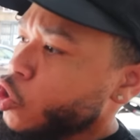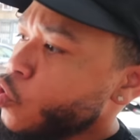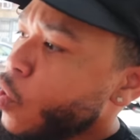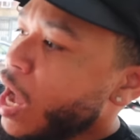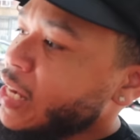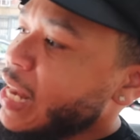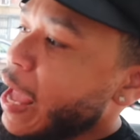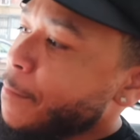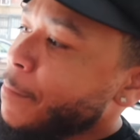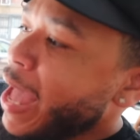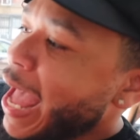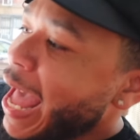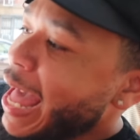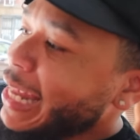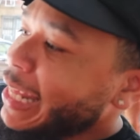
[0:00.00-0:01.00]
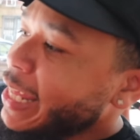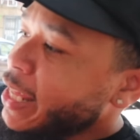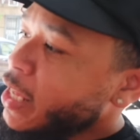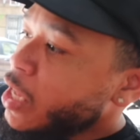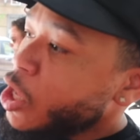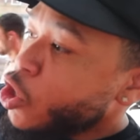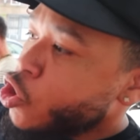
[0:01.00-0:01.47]
You got that
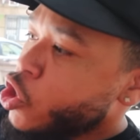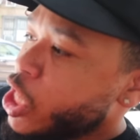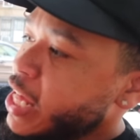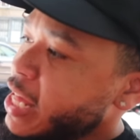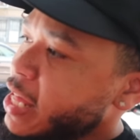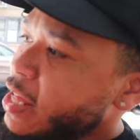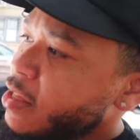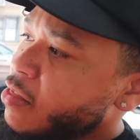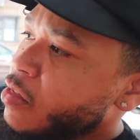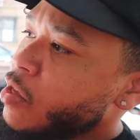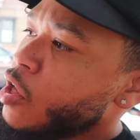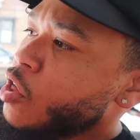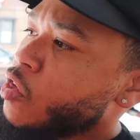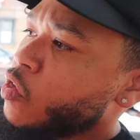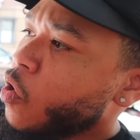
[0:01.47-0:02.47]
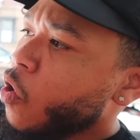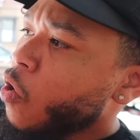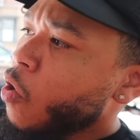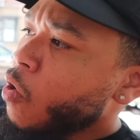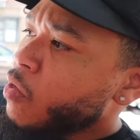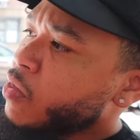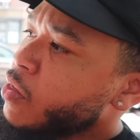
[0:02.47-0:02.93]
patty, cheese,
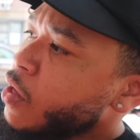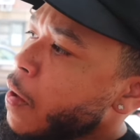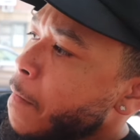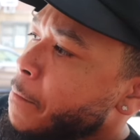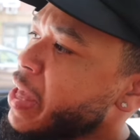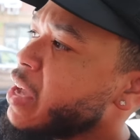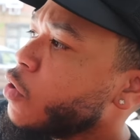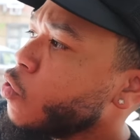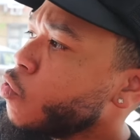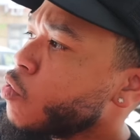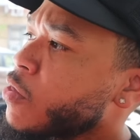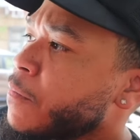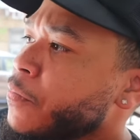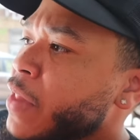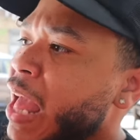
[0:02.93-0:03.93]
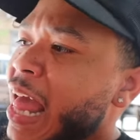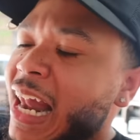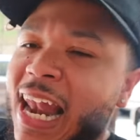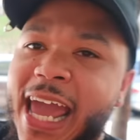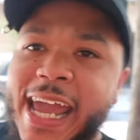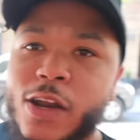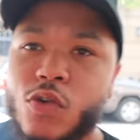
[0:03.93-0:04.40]
sauce, pickles,
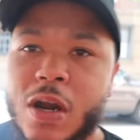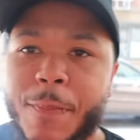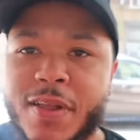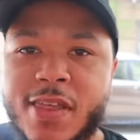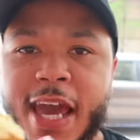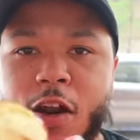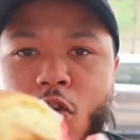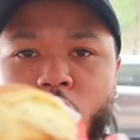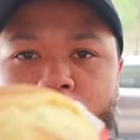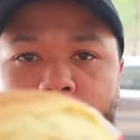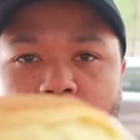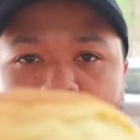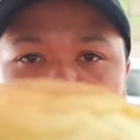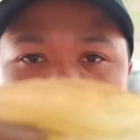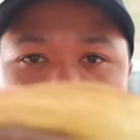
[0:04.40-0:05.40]
laid on a potato roll.